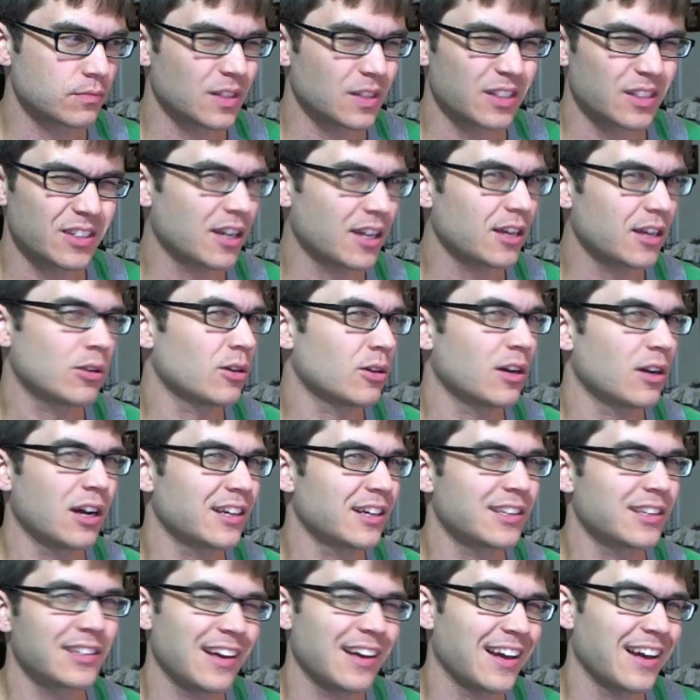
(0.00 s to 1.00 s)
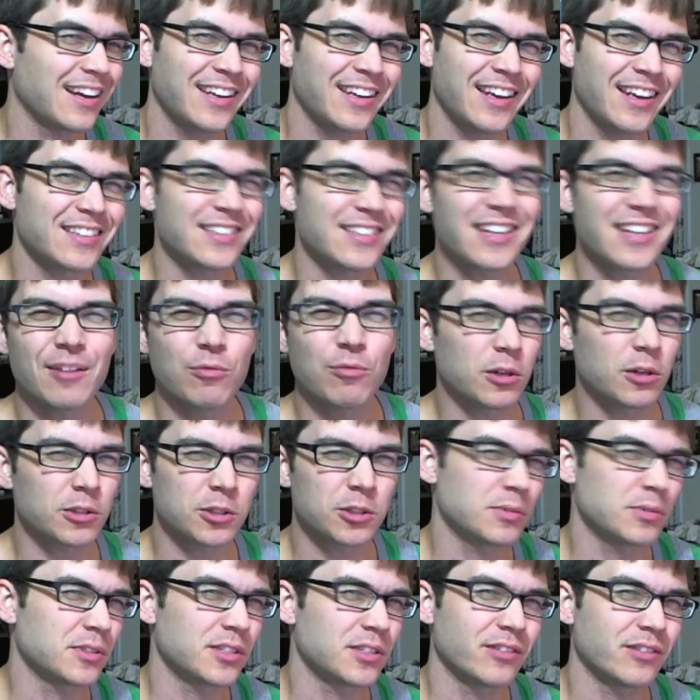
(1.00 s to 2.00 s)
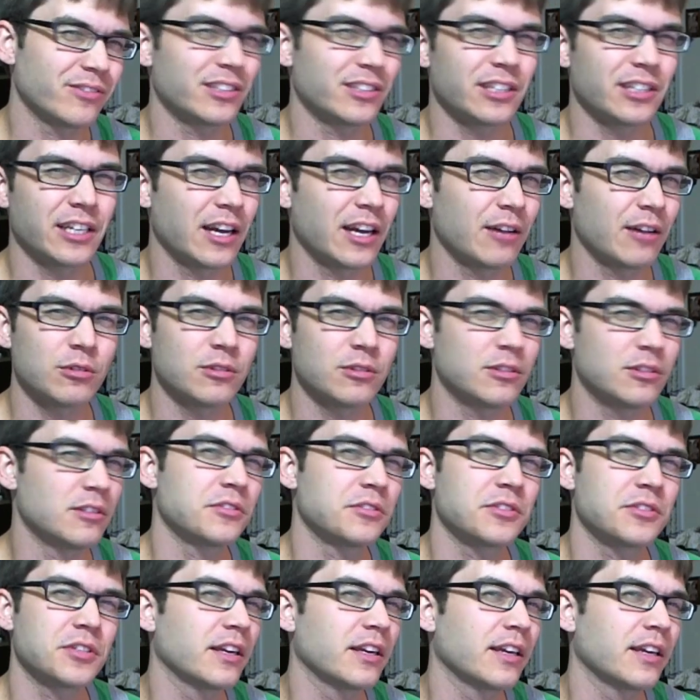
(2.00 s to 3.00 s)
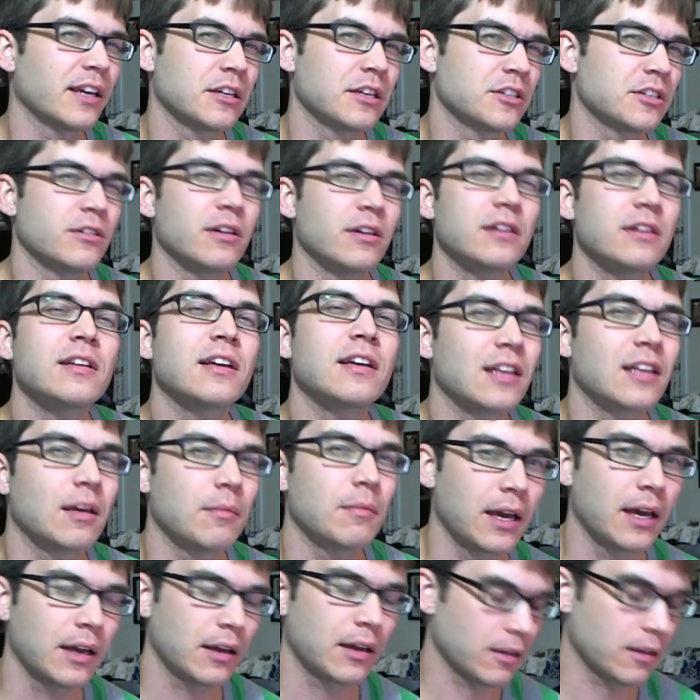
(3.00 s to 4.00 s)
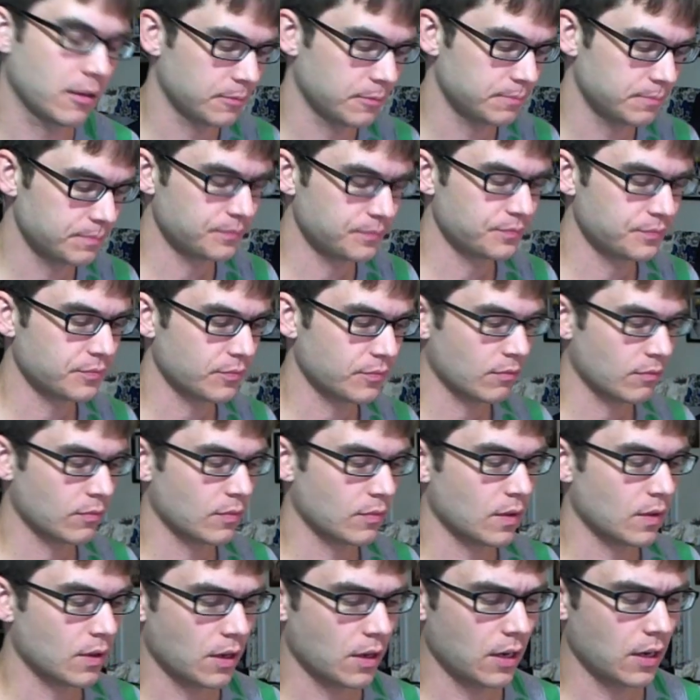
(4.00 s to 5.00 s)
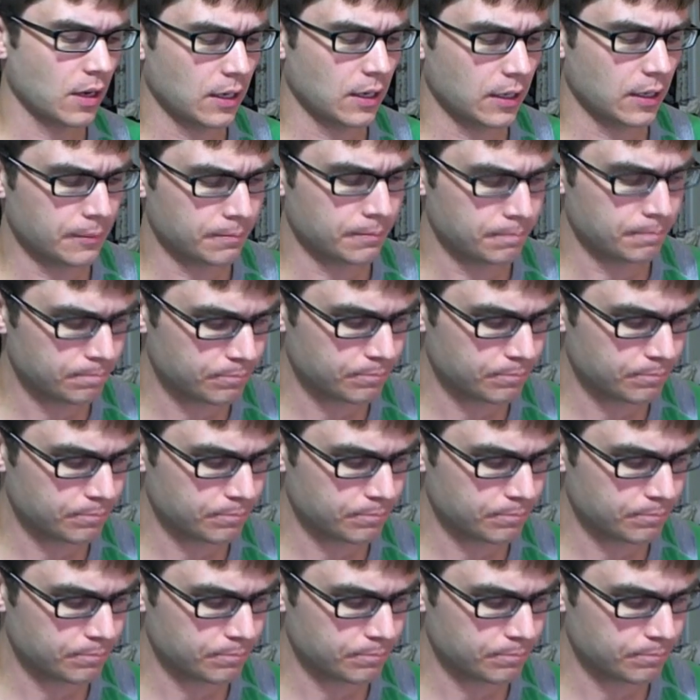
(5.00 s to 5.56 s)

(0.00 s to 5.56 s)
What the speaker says: Not a whole, I can't name one specifically. I wouldn't even say cashew. I take that back.